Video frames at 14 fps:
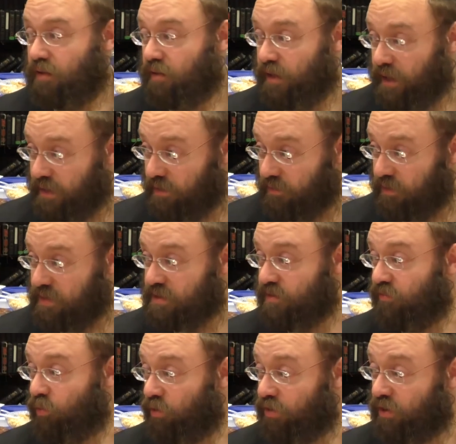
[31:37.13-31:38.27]
Then there is the
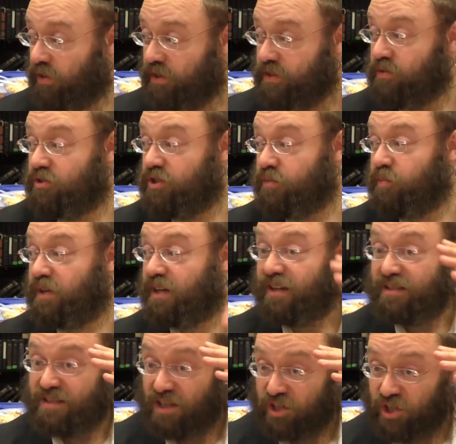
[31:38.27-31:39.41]
fourth kais, which is
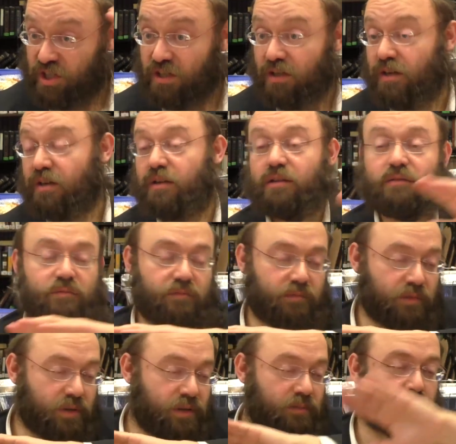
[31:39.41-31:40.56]
Birchas Hashir,
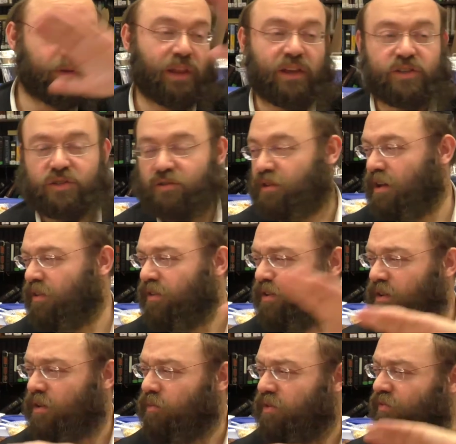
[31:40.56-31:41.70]
pleasure, nothing
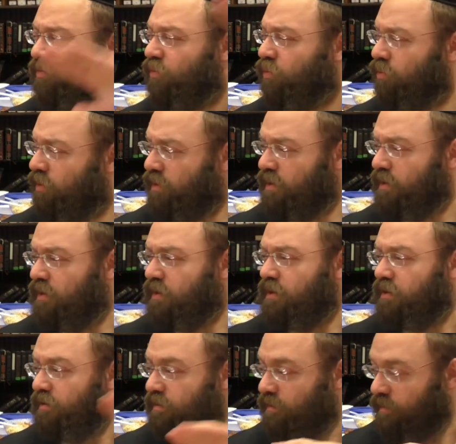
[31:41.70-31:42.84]
to do with food,
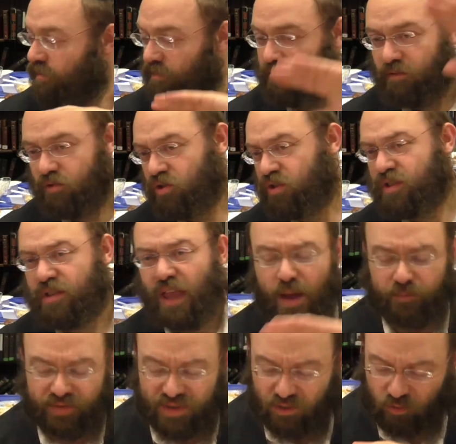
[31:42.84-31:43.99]
just
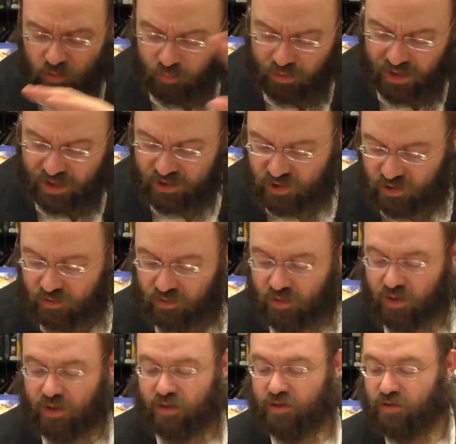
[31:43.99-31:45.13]
absolute pleasure.
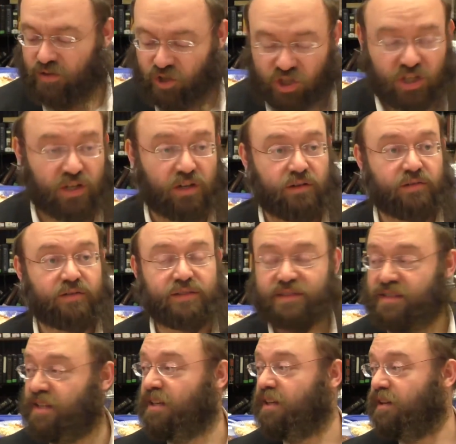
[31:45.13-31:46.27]
The shir,
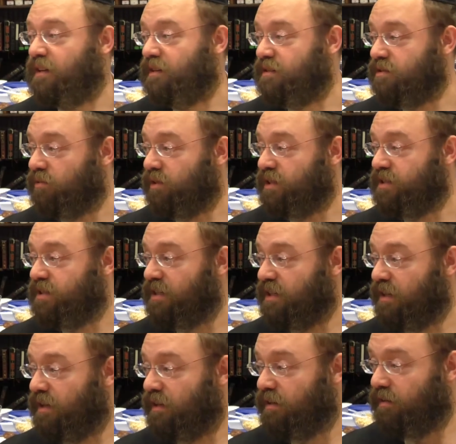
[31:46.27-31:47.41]
singing, it's only
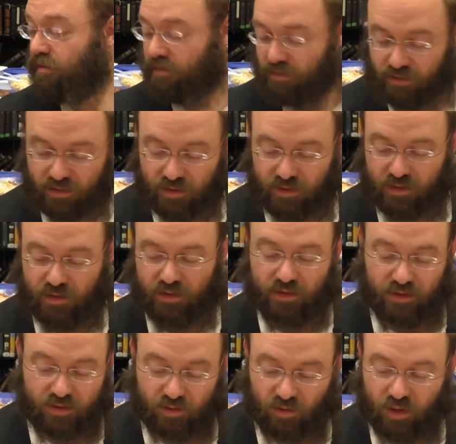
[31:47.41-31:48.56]
singing.
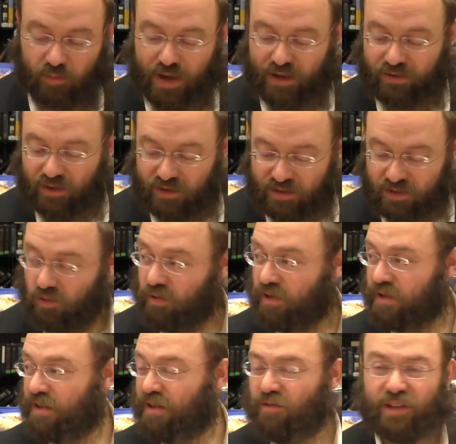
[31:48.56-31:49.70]
It's all about that song.
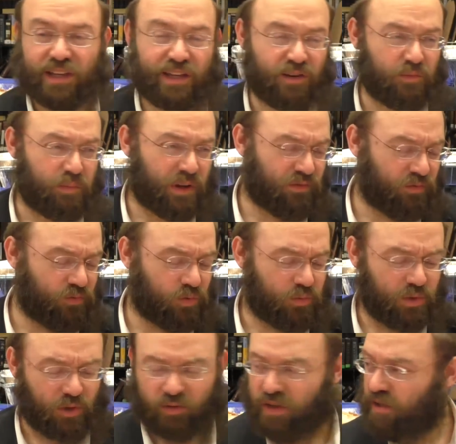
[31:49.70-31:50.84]
It don't care about food.
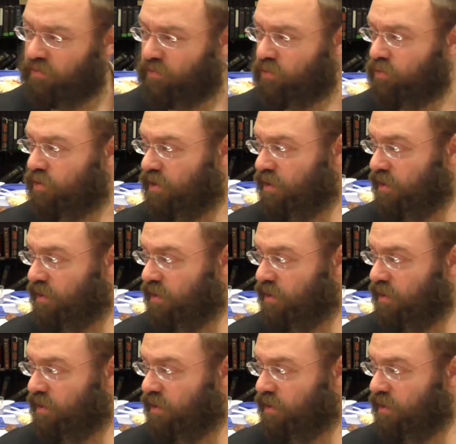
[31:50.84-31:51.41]
We don't need food.